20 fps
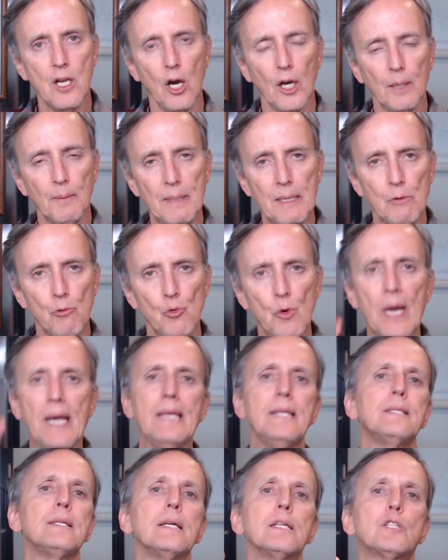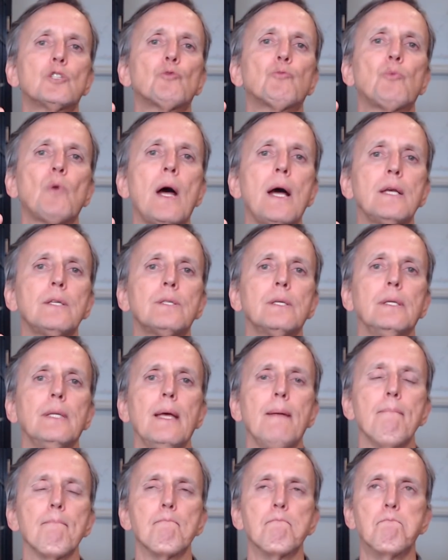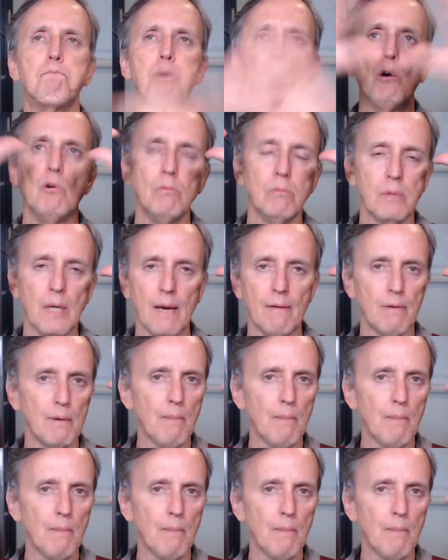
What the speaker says: economy raise its price and then boom,